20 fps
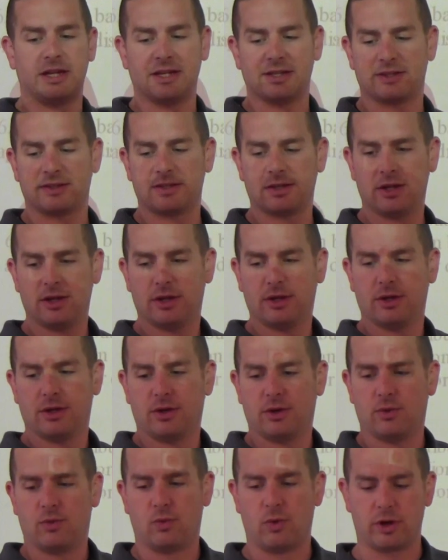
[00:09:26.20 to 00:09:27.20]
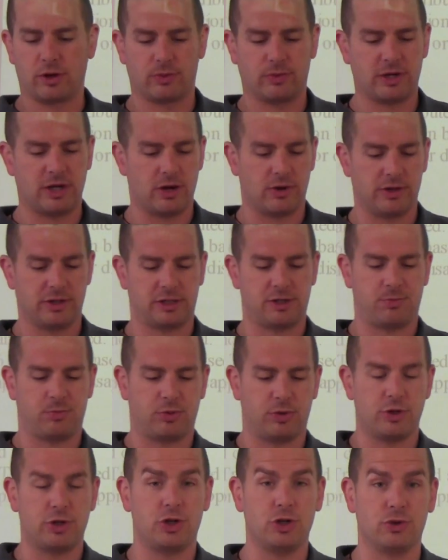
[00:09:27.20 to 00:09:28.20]
It's what are we going to
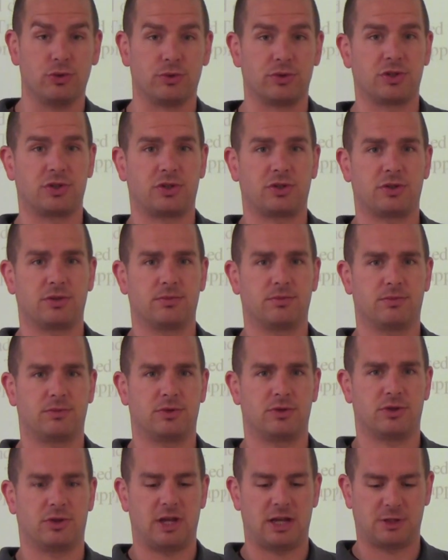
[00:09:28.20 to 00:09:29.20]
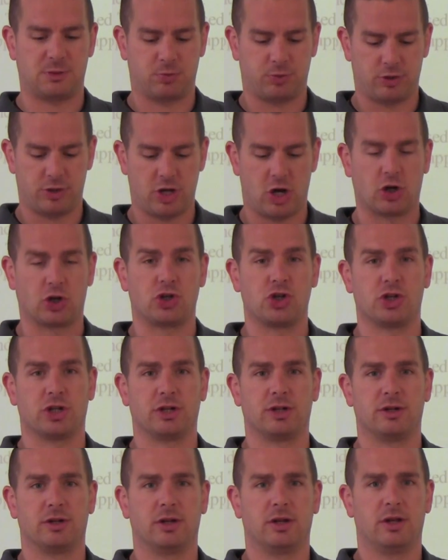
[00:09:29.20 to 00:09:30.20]
produce? So that's production.
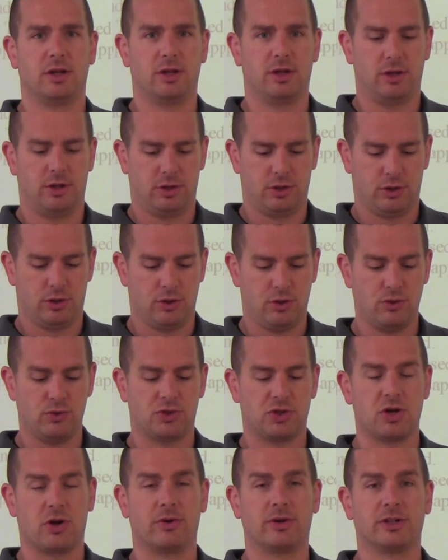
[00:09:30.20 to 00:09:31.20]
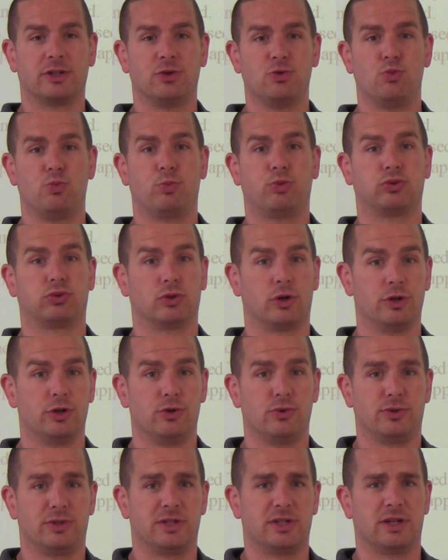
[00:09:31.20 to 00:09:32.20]
Who's going to
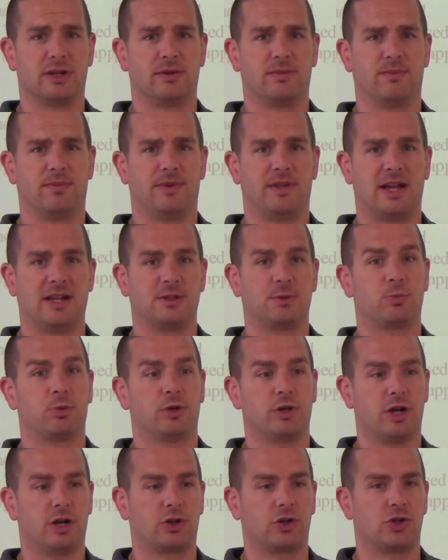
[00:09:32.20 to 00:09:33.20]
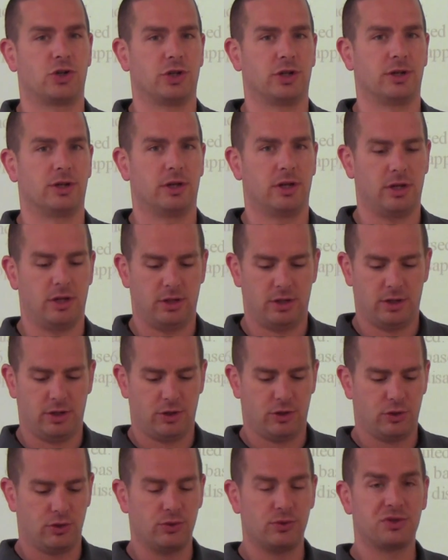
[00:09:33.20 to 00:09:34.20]
produce it? That's production.
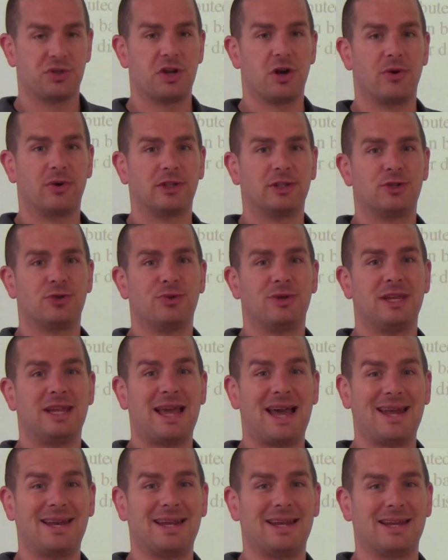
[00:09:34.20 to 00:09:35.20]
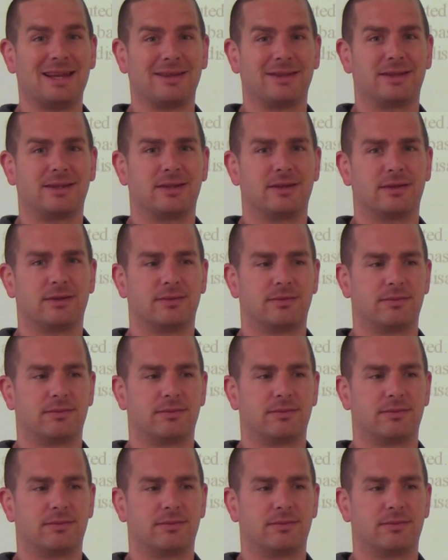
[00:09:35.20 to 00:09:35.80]
Who's going to get it?